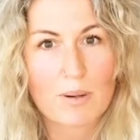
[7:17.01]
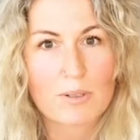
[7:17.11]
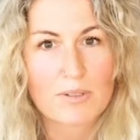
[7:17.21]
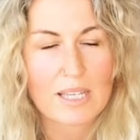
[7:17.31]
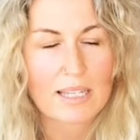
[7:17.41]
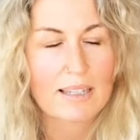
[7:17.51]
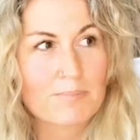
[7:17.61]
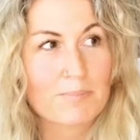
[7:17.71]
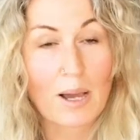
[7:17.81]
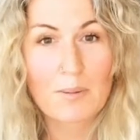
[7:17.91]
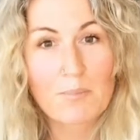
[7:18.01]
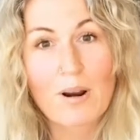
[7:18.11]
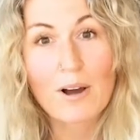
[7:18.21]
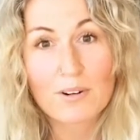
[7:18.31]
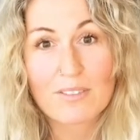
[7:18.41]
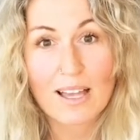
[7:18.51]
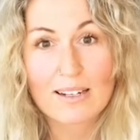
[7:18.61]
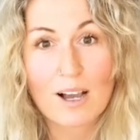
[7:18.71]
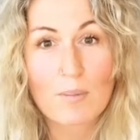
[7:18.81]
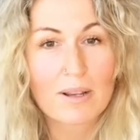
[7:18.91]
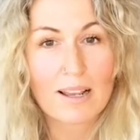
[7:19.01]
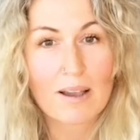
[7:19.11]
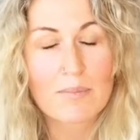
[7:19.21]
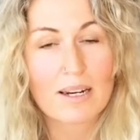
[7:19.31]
I'm using. I'm proud of that now, but I